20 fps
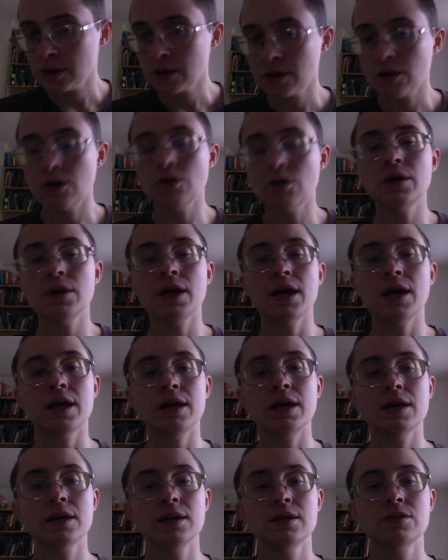Okay,
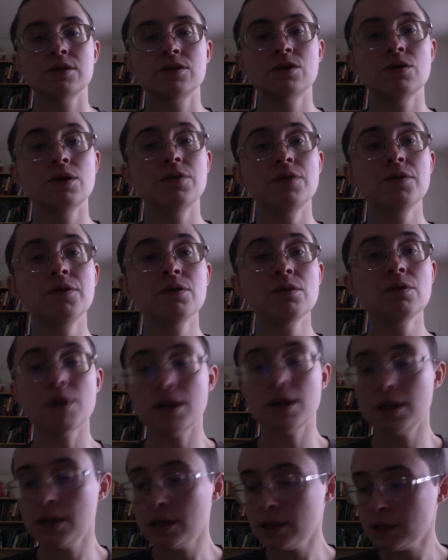so if you're
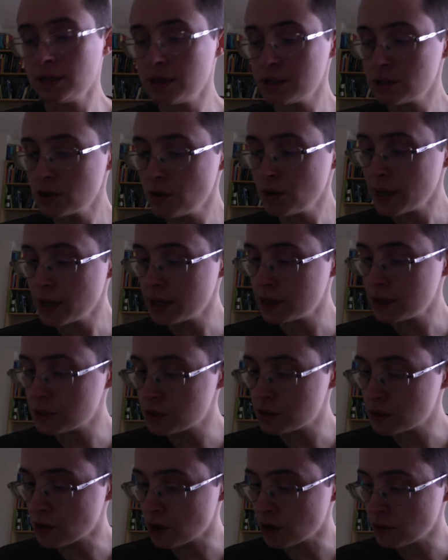ready, let's go ahead and
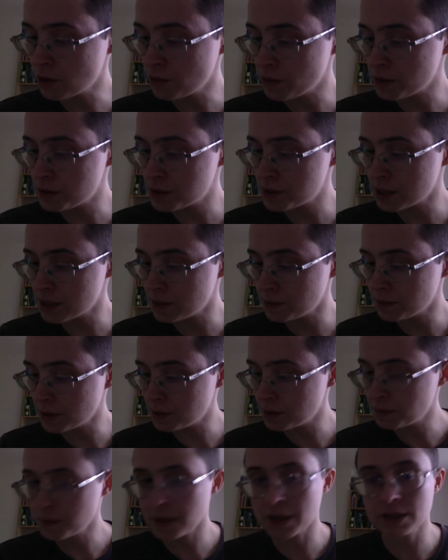start with
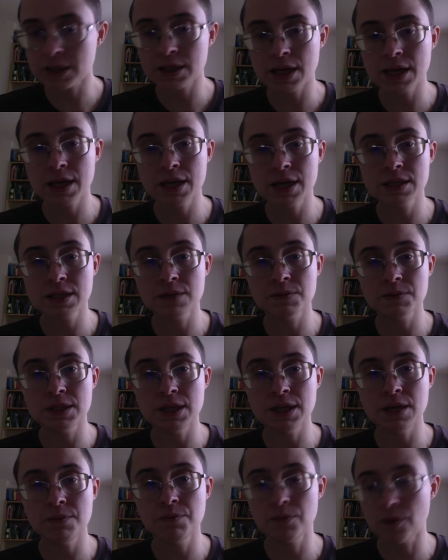by taking some
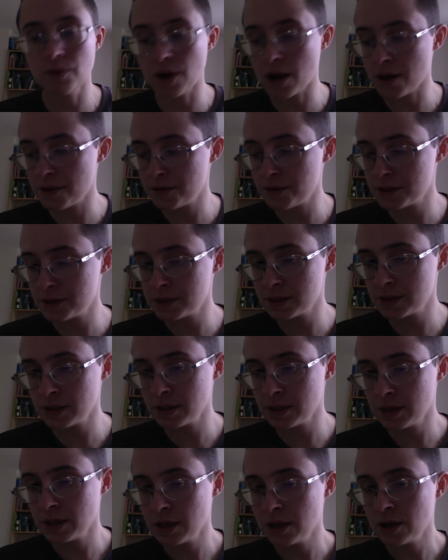deep breaths.
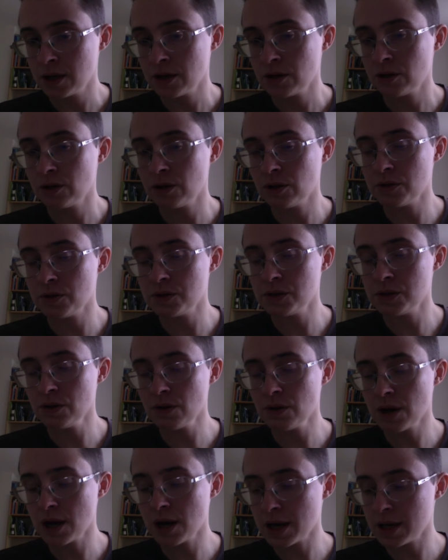Close your
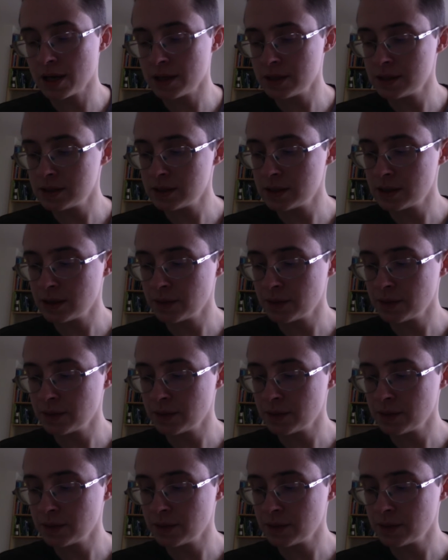eyes